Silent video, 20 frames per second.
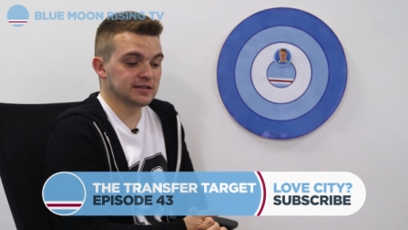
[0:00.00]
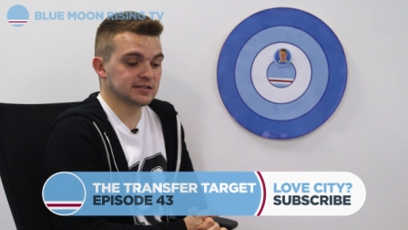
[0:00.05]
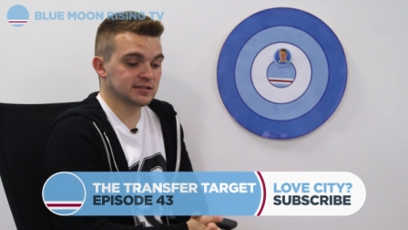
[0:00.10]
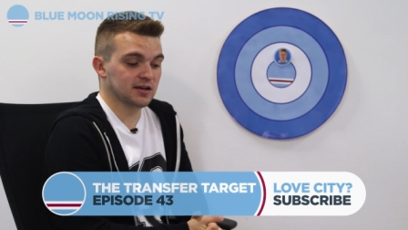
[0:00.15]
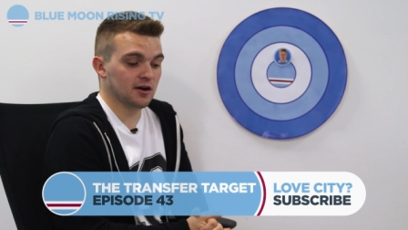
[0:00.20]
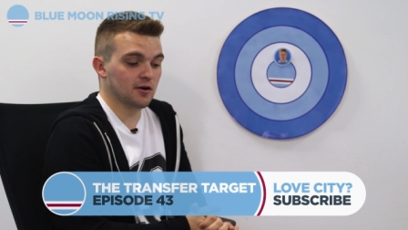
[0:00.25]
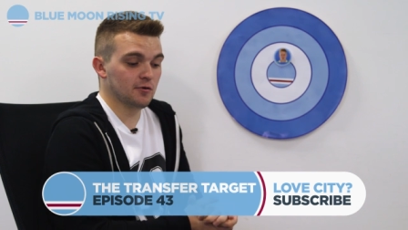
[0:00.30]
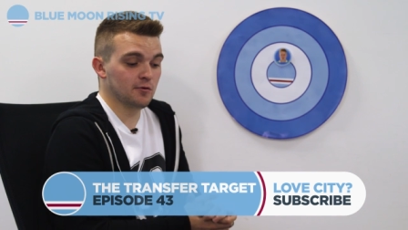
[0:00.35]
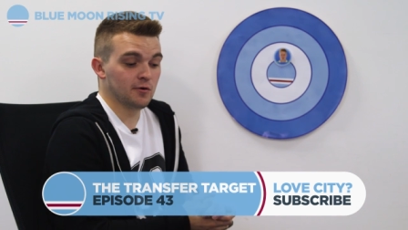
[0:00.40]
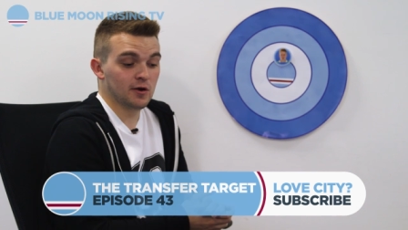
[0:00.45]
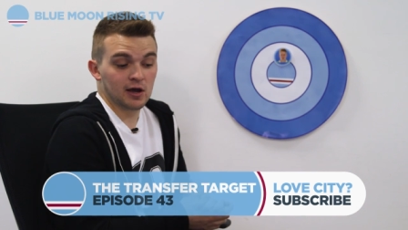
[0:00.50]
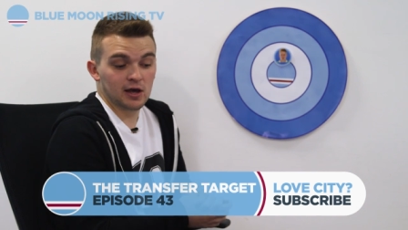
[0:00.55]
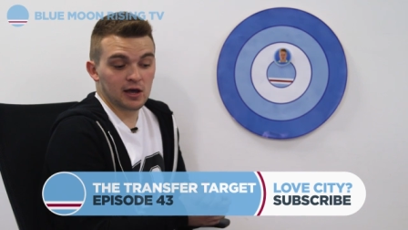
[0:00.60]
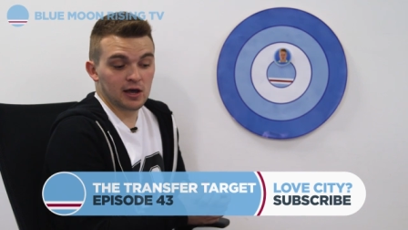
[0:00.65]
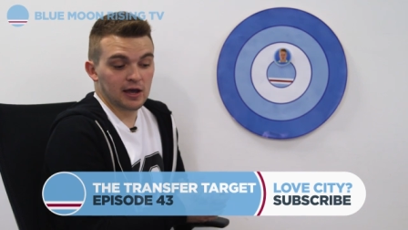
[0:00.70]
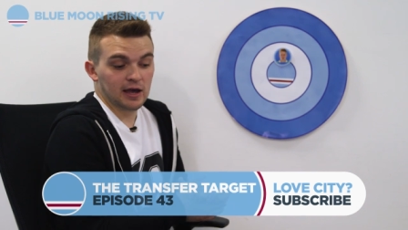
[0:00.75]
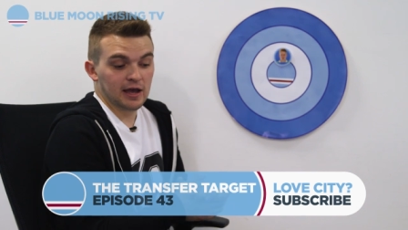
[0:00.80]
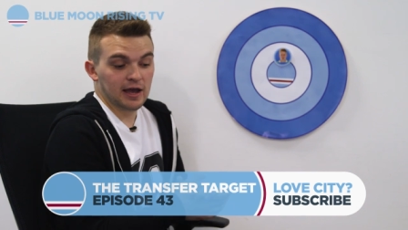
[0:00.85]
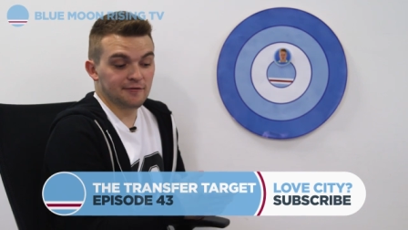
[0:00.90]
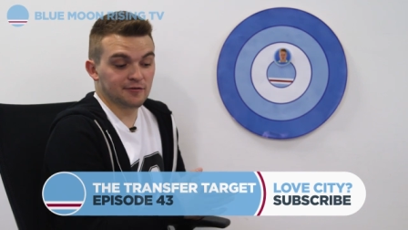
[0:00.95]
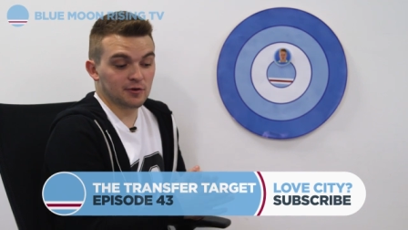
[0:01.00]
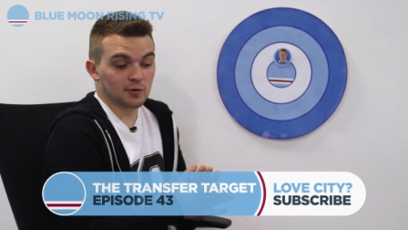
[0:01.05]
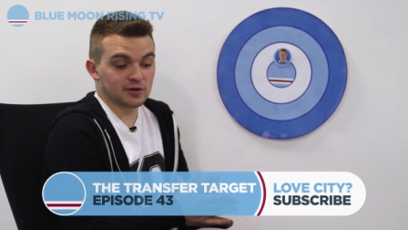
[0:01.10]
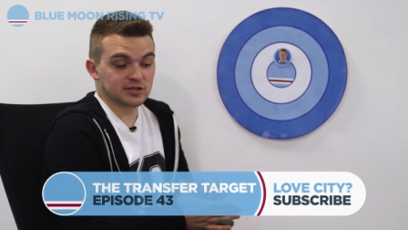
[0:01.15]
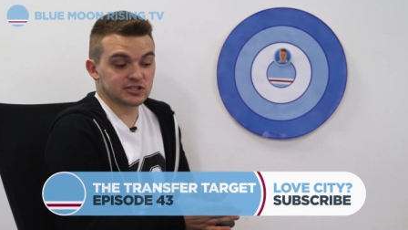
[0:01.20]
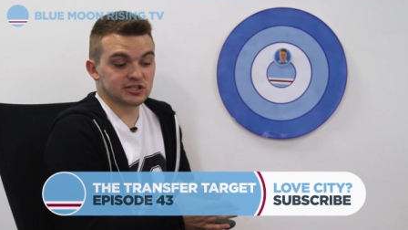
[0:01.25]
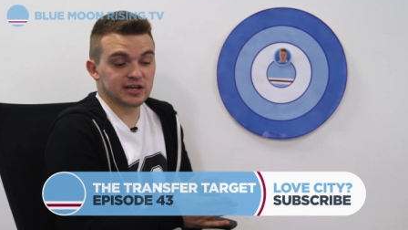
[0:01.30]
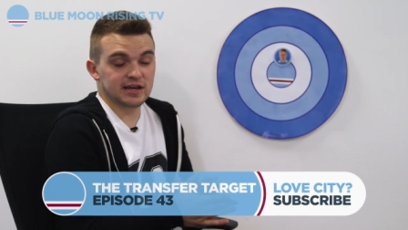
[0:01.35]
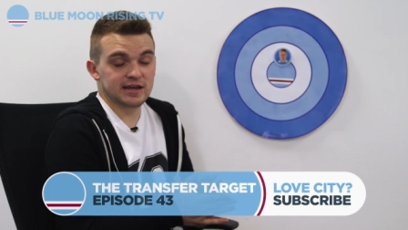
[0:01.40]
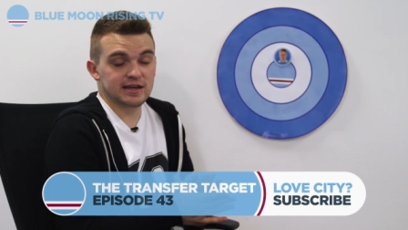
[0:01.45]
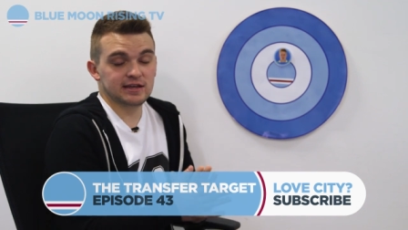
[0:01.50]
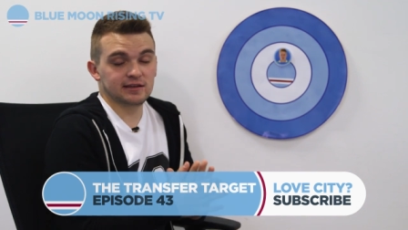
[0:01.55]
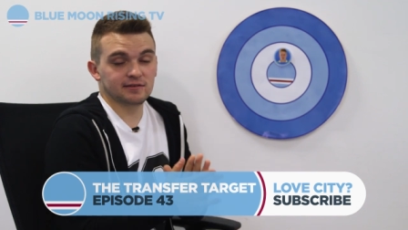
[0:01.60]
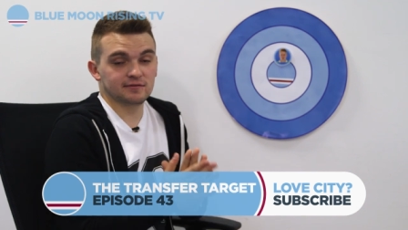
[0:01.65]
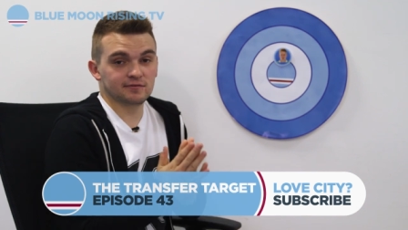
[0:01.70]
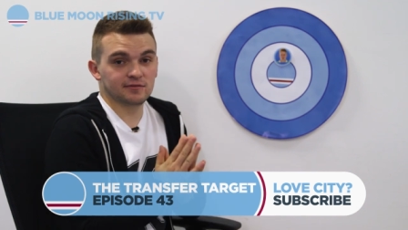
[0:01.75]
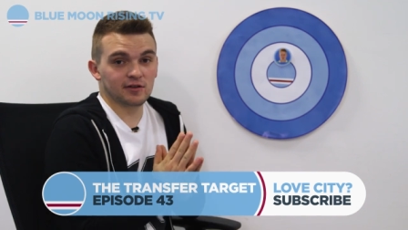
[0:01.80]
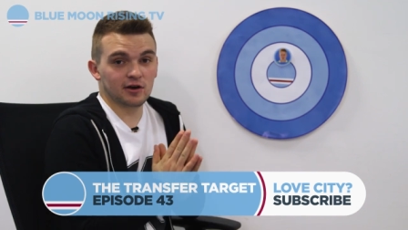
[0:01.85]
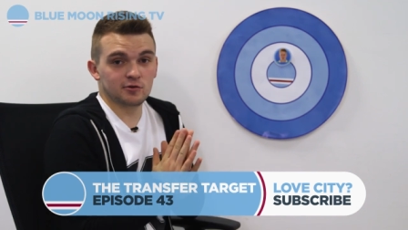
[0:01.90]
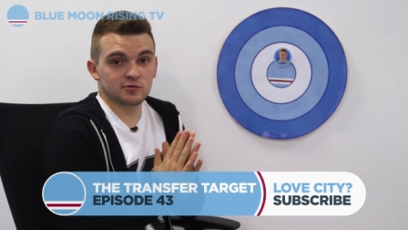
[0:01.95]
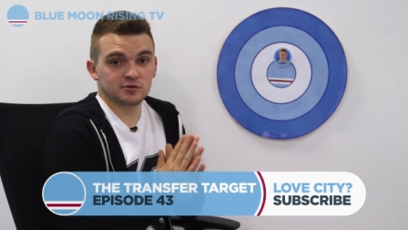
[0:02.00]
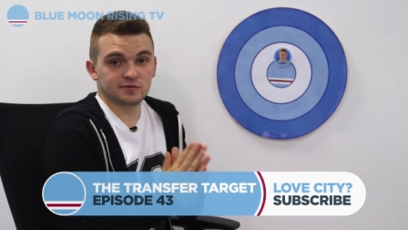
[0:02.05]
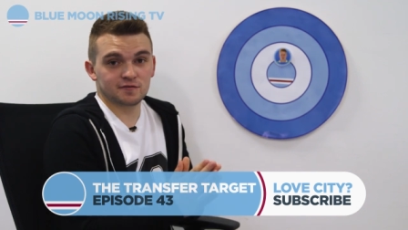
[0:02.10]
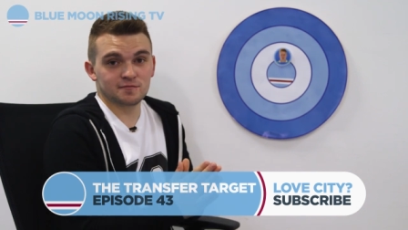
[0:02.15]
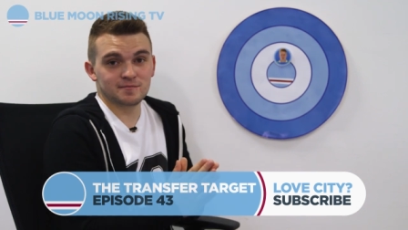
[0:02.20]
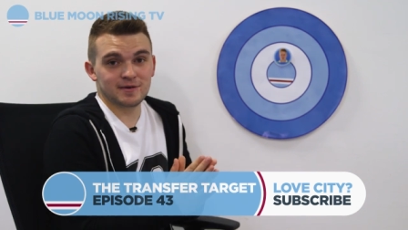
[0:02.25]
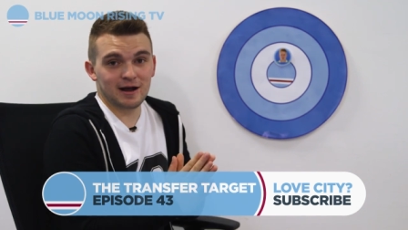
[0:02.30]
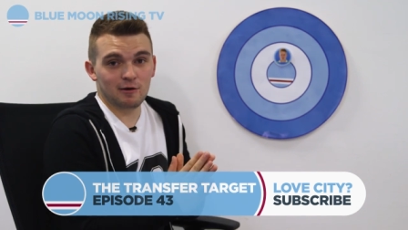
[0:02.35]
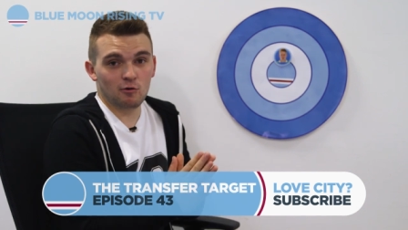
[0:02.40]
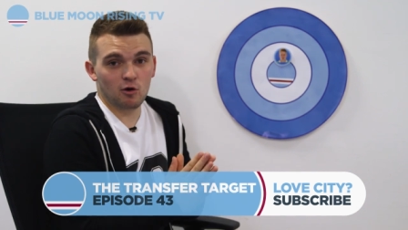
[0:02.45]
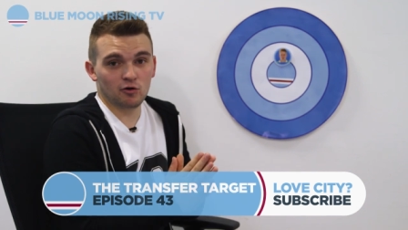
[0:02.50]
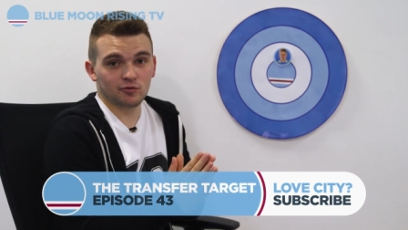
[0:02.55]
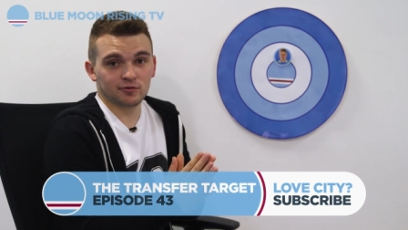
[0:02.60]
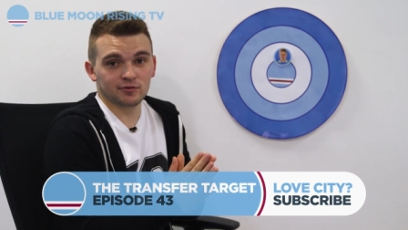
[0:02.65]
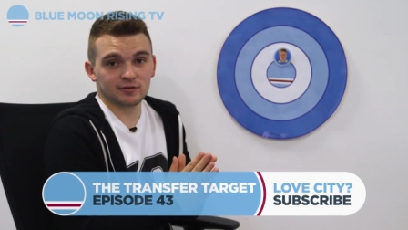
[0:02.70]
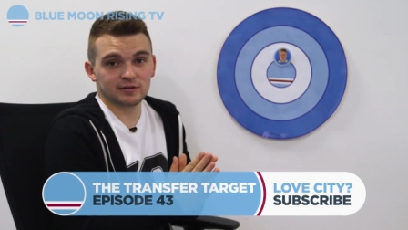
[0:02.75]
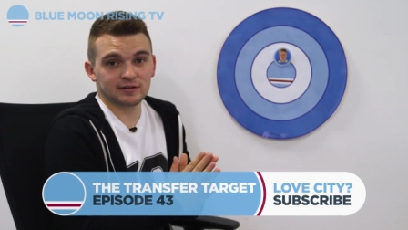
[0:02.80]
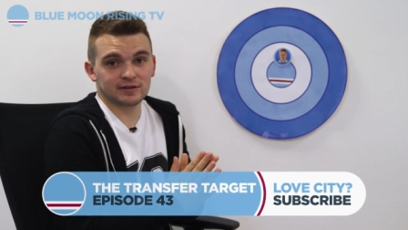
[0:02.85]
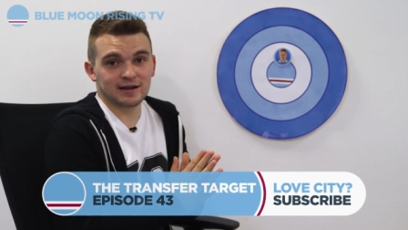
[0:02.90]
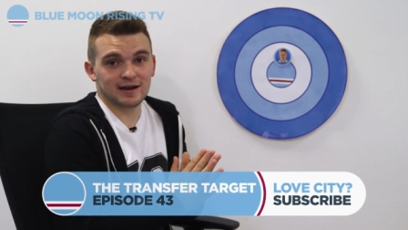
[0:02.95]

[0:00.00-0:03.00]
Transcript: So if you want to see those from now on,